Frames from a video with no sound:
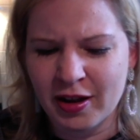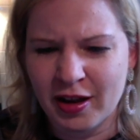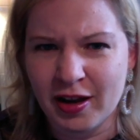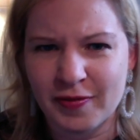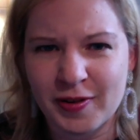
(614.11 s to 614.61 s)

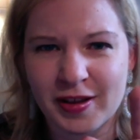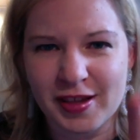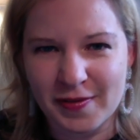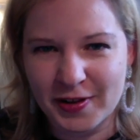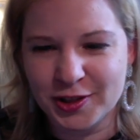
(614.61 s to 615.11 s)
And if you guys
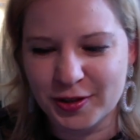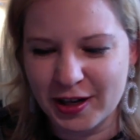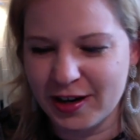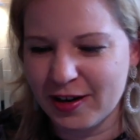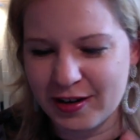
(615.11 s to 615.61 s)
have facial
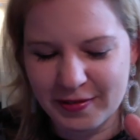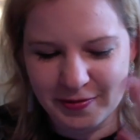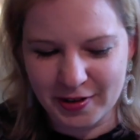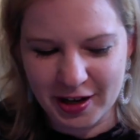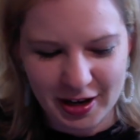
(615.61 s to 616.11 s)
hair,
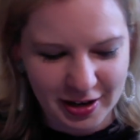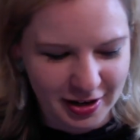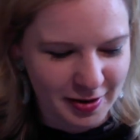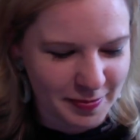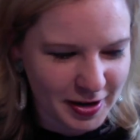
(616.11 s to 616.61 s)
forget it.
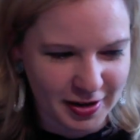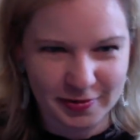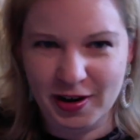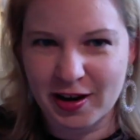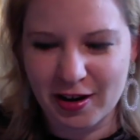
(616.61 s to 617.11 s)
I'm not going to
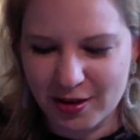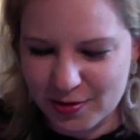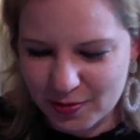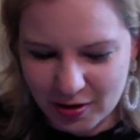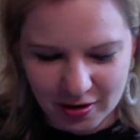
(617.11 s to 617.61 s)
recognize
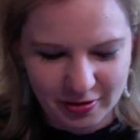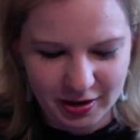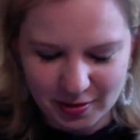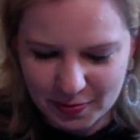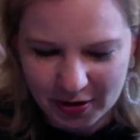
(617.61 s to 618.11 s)
you at all. That
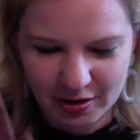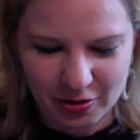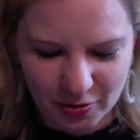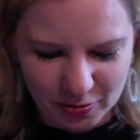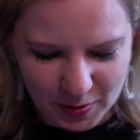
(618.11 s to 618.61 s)
completely
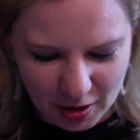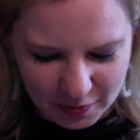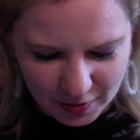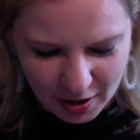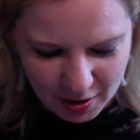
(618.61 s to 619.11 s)
throws me
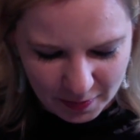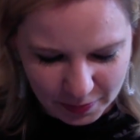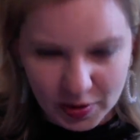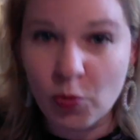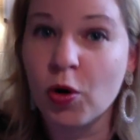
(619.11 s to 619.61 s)
off.
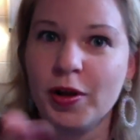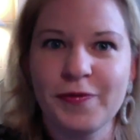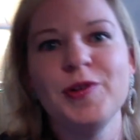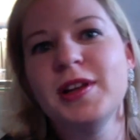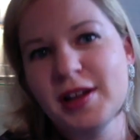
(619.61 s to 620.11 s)
Well, if
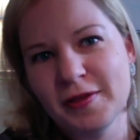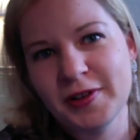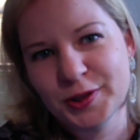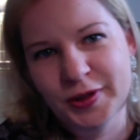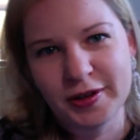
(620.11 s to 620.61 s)
you didn't have
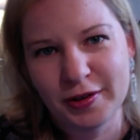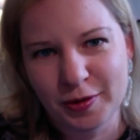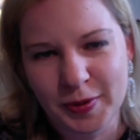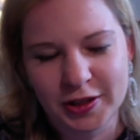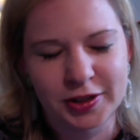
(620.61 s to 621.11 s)
facial hair in your
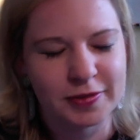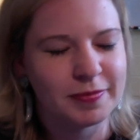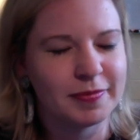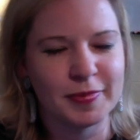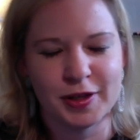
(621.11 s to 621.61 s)
picture
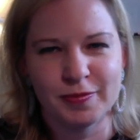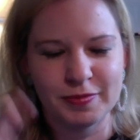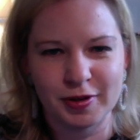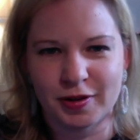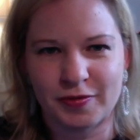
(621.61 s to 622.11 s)
when you
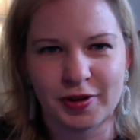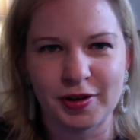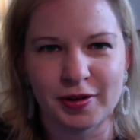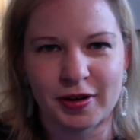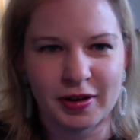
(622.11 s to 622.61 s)
took it for
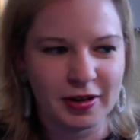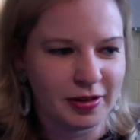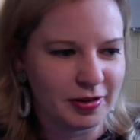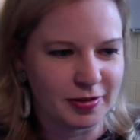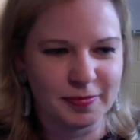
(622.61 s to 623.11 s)
your
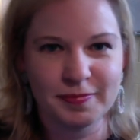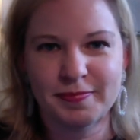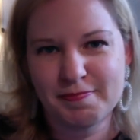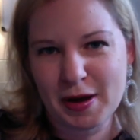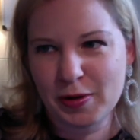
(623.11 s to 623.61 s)
little
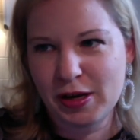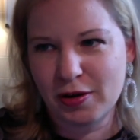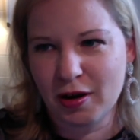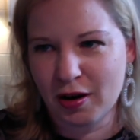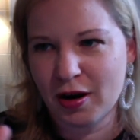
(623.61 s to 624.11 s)
Mountaineer
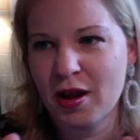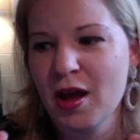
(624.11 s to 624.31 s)
card.